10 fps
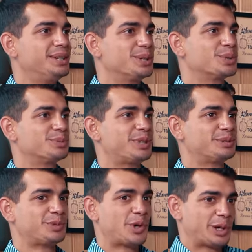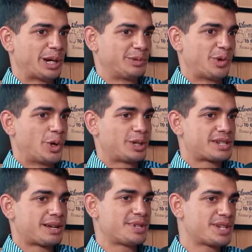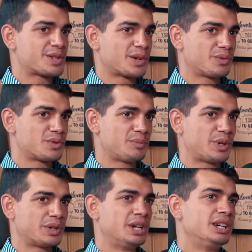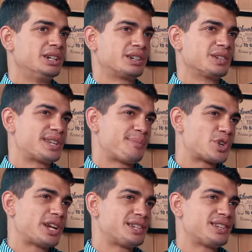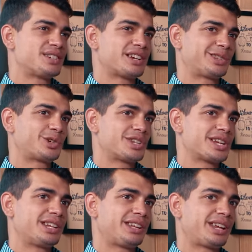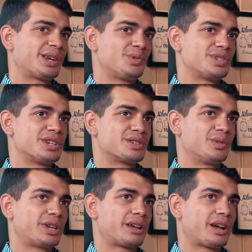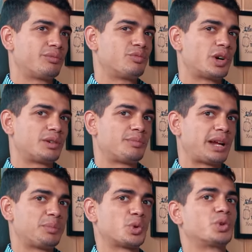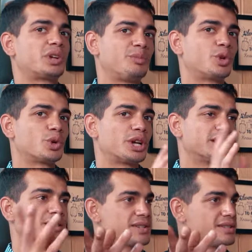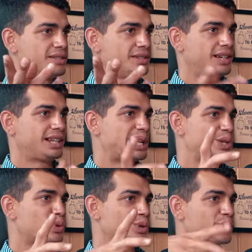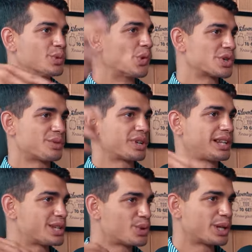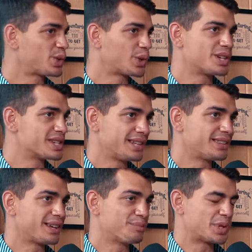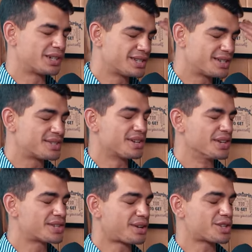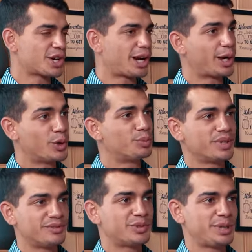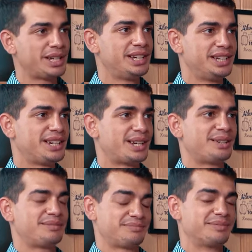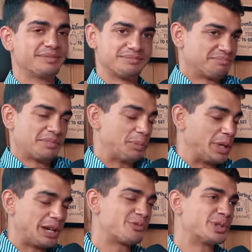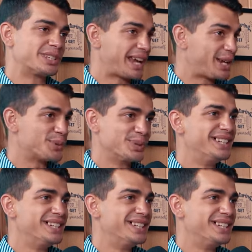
you mm-hmm. know um, all, all this time i just thought it was about conceptualization i thought design thinking was just okay i want my prototype to look like this and mm-hmm. that's what goes out and that's what i thought design thinking but this is such an eye-opener for me and mm-hmm. Mm, i'm grateful thank you